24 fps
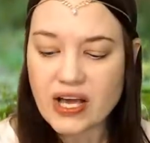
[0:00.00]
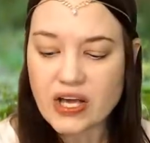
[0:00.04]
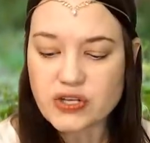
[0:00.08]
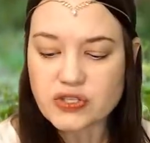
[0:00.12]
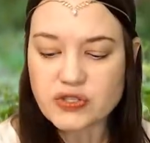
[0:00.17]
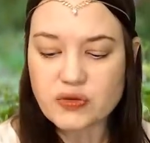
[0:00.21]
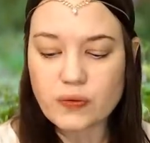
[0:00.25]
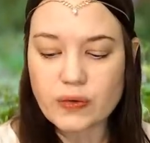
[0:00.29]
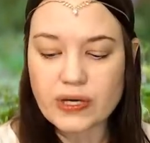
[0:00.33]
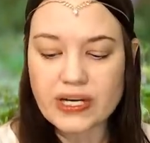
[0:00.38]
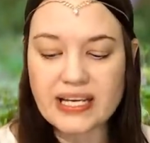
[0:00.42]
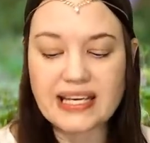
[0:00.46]

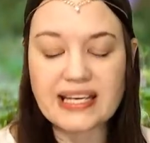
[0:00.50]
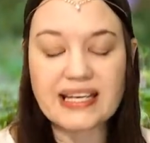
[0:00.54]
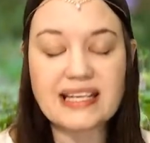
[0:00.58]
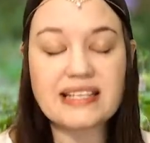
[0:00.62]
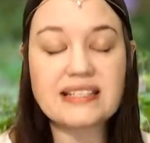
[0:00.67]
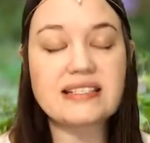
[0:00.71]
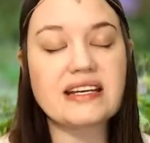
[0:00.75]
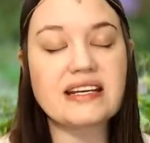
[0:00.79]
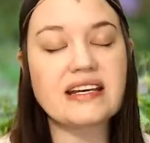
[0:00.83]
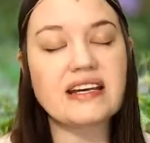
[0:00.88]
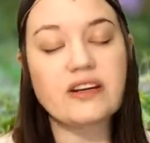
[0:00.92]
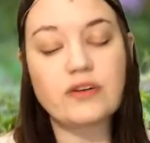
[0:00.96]
So what he
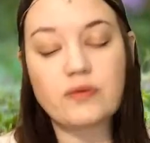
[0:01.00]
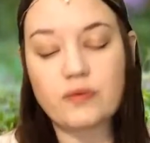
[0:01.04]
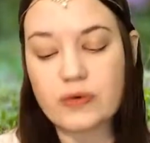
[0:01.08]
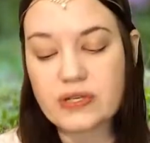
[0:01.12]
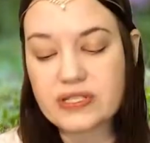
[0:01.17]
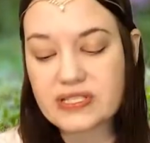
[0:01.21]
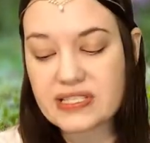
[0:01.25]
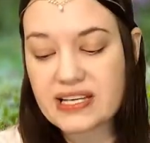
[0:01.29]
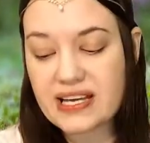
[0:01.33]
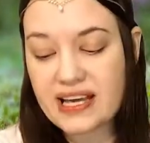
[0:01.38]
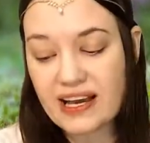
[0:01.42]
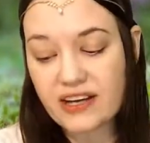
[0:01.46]
did
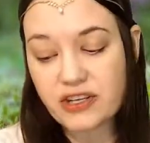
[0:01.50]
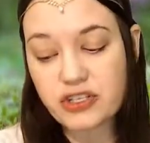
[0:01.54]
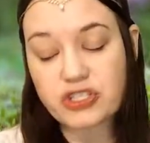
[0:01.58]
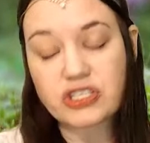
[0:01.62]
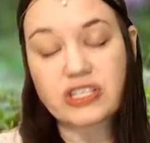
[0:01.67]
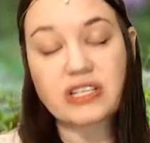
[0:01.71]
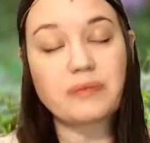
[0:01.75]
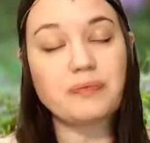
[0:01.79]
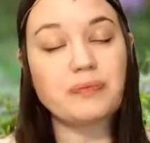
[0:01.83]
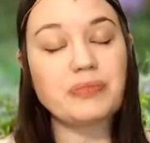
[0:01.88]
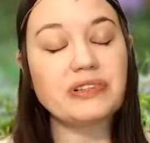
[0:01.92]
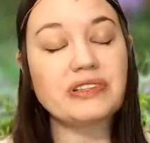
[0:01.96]
was he
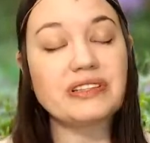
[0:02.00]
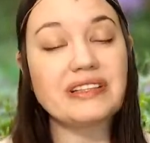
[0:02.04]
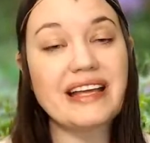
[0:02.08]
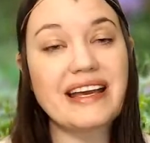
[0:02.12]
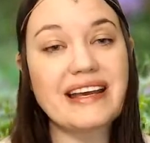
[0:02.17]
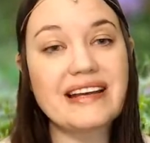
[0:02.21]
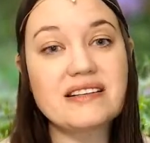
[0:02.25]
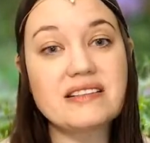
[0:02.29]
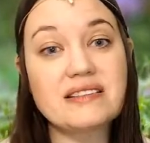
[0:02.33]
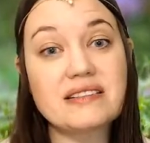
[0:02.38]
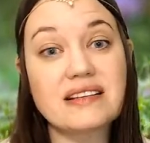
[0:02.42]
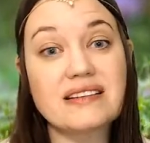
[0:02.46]
actually
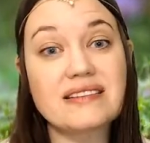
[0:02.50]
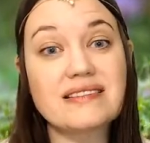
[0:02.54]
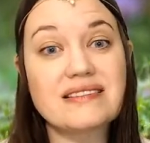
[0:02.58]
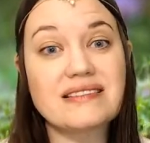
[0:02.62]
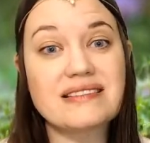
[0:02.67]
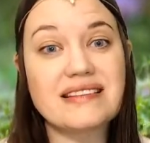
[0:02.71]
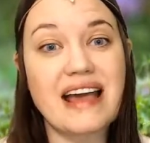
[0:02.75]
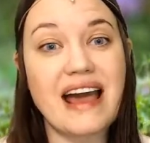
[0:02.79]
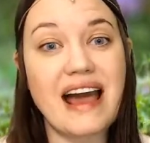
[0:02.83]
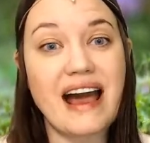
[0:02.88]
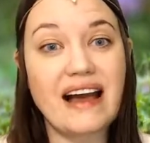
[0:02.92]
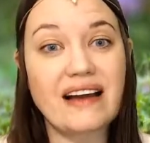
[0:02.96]
placed
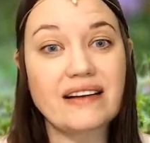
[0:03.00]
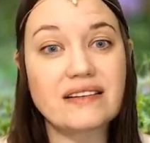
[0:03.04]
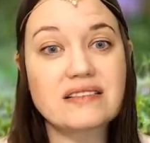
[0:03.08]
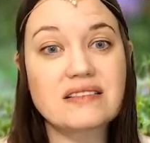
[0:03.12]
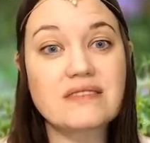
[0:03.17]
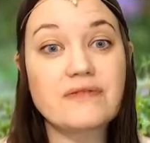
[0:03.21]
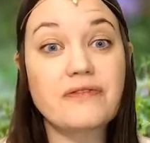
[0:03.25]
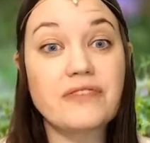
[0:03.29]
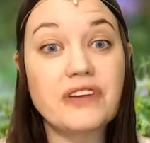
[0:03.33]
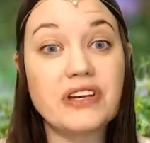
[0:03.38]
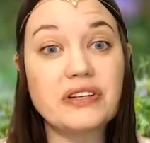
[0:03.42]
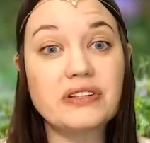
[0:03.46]

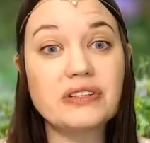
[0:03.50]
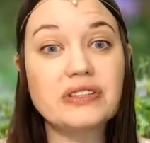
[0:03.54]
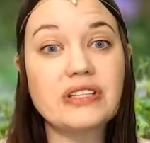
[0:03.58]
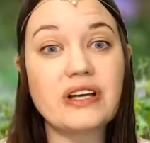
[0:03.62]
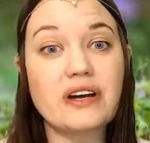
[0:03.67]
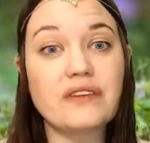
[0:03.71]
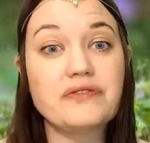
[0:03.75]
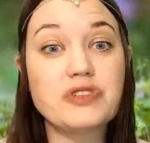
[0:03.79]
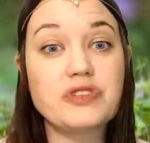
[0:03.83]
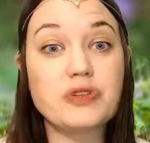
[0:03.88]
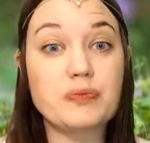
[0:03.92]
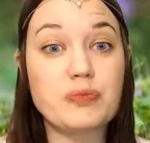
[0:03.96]
sacks filled
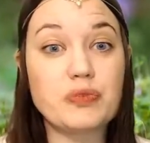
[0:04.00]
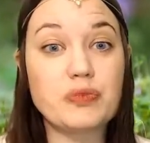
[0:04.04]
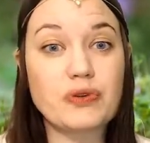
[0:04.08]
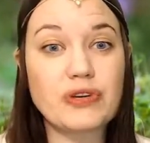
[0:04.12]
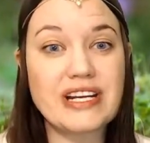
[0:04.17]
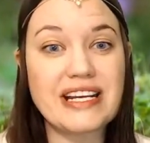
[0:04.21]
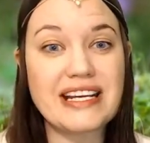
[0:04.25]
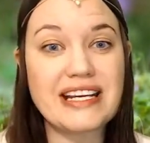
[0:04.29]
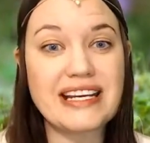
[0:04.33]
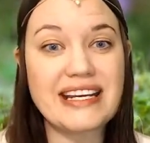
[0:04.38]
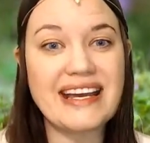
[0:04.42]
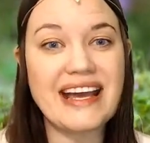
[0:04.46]
of
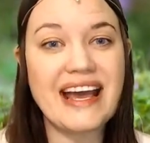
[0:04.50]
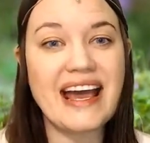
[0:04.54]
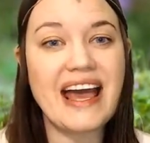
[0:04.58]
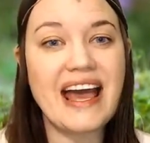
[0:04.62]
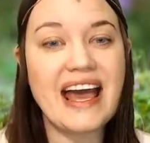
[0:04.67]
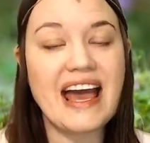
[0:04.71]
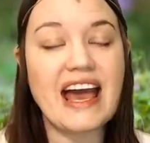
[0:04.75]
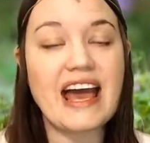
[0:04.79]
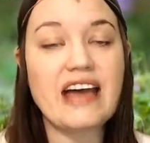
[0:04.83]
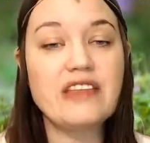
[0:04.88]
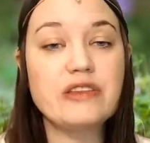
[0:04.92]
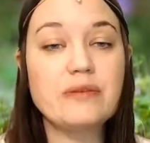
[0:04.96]
debris
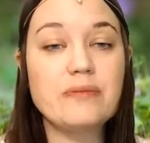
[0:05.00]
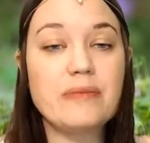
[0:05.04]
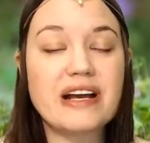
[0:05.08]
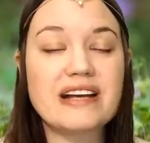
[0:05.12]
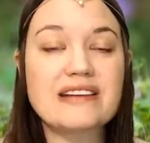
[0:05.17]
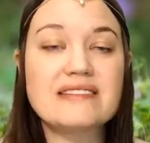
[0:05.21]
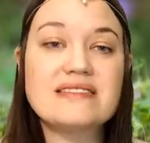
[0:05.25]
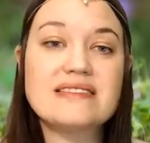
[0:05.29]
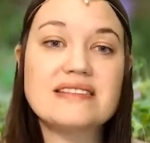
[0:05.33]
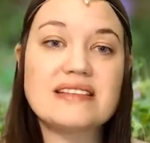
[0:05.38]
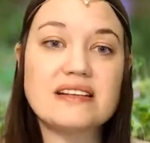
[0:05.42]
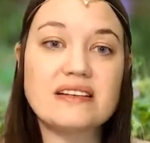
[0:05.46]
and the
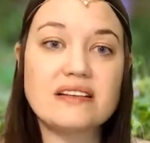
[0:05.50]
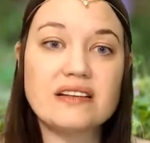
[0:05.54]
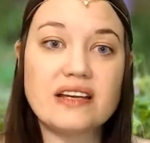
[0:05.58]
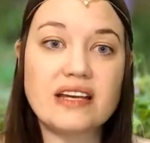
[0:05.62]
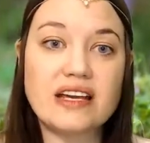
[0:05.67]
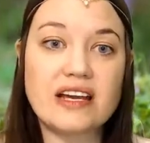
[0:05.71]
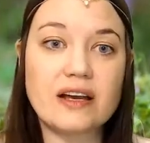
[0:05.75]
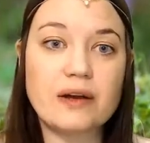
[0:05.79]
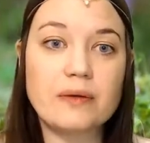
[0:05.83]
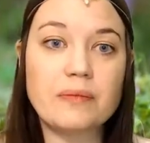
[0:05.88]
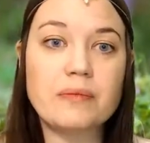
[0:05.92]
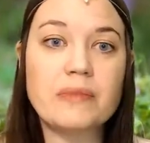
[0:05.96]

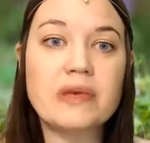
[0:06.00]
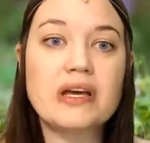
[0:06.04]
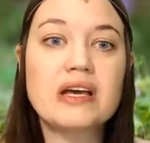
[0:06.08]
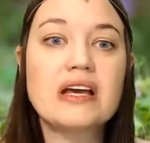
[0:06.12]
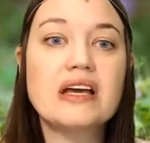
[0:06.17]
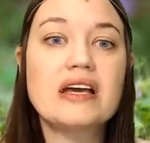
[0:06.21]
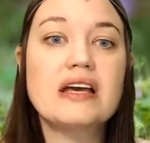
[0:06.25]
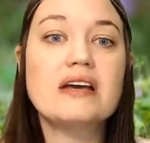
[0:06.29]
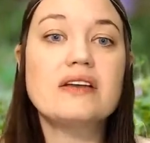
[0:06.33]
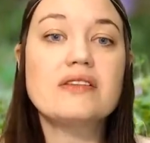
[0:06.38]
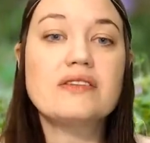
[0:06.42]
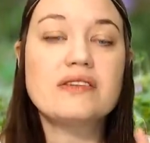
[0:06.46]
mycelium
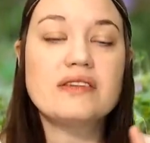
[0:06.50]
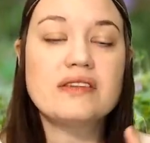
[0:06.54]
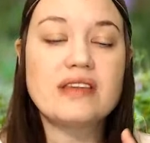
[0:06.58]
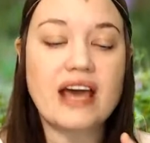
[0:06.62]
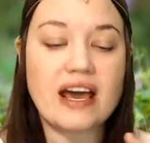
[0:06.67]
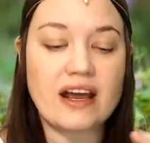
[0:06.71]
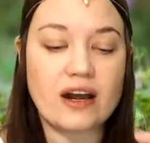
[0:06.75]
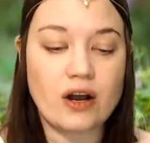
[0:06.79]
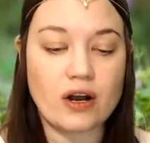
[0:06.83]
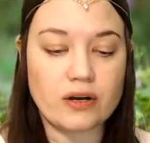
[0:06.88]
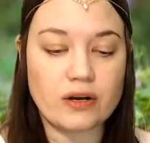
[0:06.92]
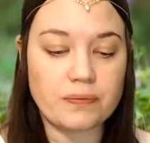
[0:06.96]

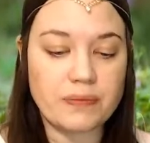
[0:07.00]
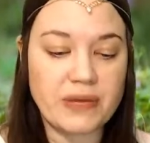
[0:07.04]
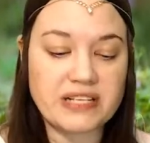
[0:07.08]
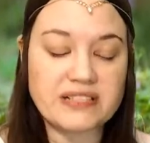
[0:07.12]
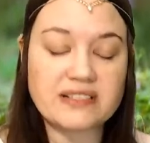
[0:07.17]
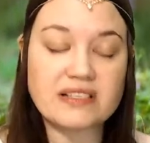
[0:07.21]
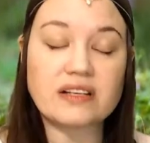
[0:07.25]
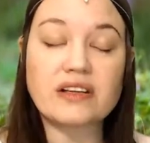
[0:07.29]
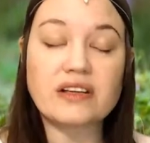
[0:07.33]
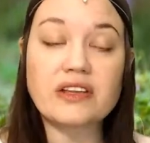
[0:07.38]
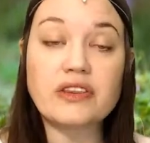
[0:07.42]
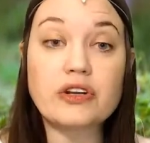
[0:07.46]
that are
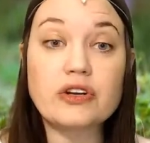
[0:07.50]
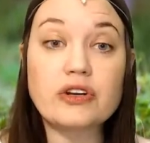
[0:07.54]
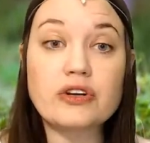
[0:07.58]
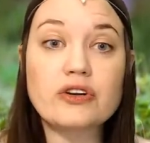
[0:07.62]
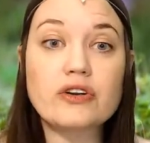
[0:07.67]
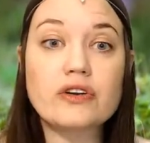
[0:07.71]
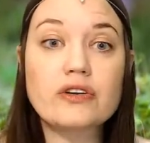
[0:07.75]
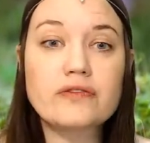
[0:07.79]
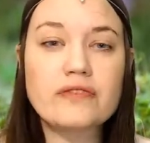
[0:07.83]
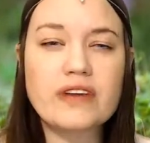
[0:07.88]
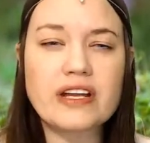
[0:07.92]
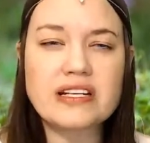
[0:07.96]
basically the
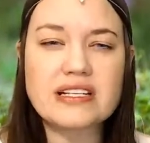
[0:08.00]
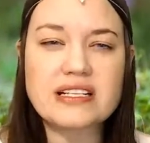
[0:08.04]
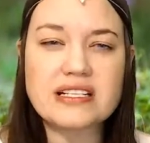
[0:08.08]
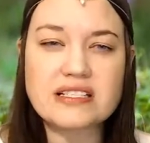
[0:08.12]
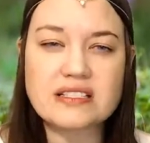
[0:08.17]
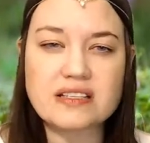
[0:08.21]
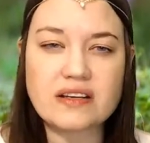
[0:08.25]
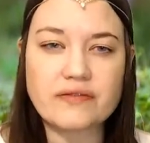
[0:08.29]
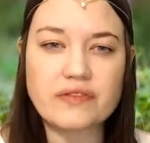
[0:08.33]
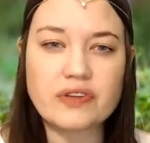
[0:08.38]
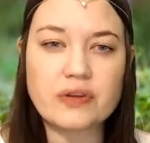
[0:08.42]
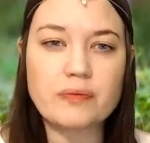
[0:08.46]
nerve
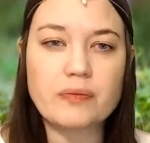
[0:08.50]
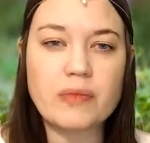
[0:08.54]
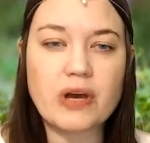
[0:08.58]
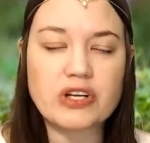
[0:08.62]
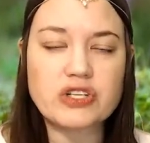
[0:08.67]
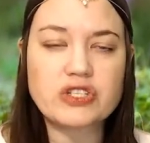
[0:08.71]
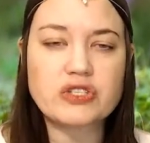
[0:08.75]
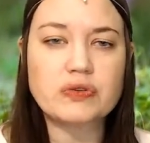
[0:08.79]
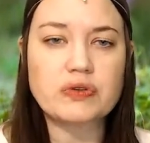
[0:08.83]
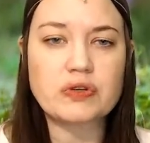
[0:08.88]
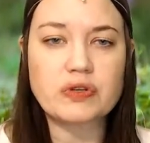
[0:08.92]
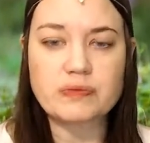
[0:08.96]
endings of the
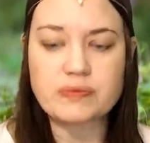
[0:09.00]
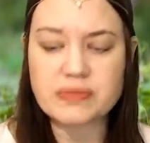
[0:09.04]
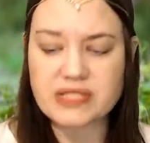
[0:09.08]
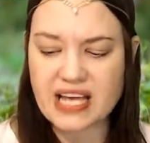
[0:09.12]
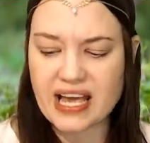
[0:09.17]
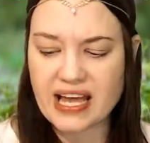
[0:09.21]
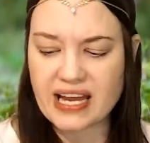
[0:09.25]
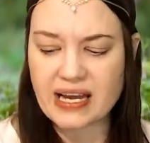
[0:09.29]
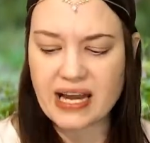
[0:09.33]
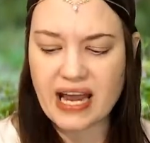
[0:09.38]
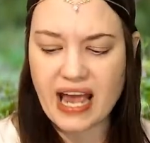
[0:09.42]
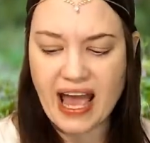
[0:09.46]
mushrooms
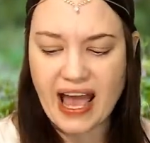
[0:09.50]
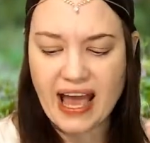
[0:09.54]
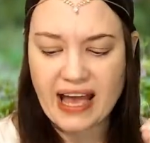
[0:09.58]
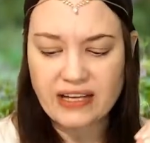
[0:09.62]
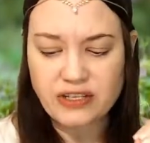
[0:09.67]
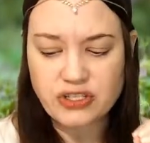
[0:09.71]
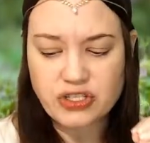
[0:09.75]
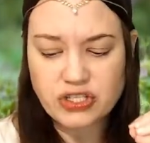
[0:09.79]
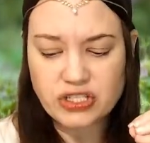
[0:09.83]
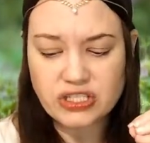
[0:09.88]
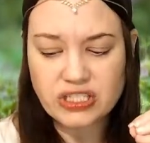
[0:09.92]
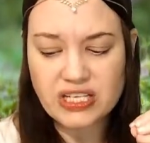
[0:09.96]
and
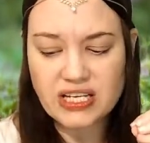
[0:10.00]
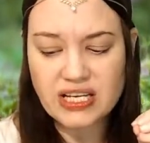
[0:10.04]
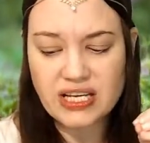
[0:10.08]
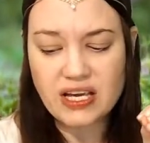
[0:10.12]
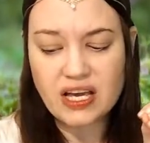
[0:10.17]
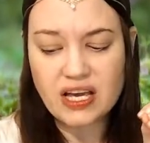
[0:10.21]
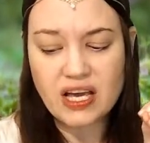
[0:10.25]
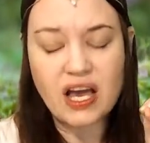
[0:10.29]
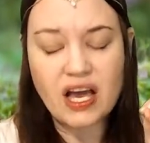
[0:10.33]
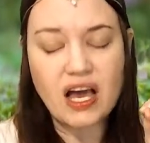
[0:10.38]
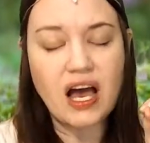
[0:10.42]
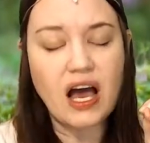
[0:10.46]
actually